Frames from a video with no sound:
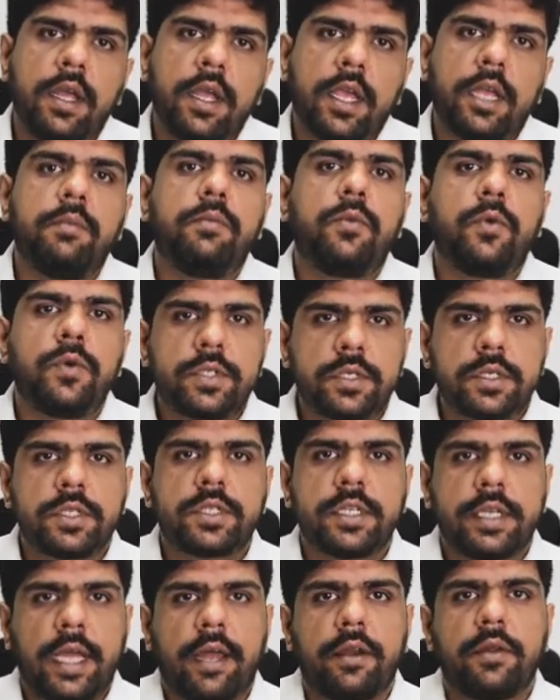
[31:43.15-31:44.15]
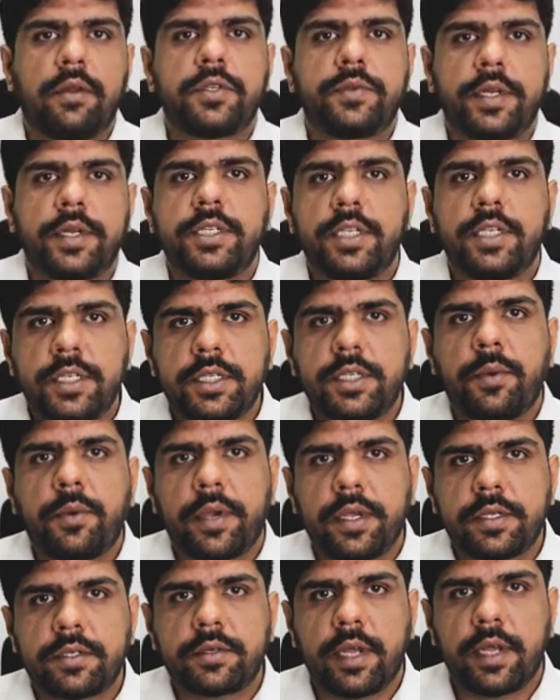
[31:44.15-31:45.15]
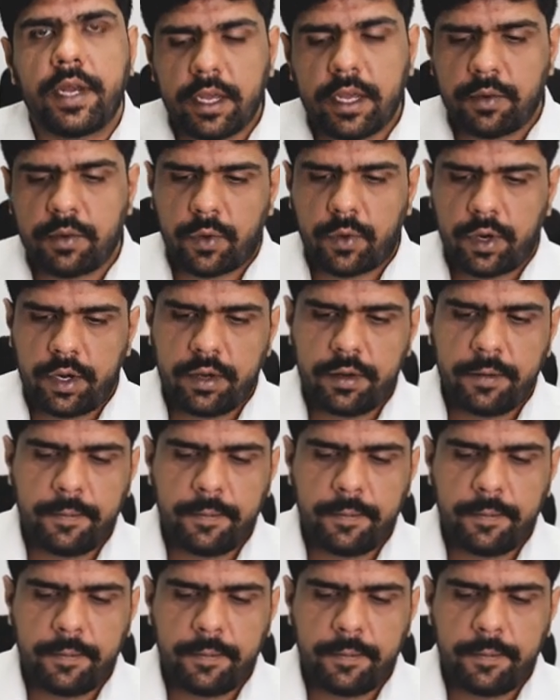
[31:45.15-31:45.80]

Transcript: in most scenarios where a GCO is really involved.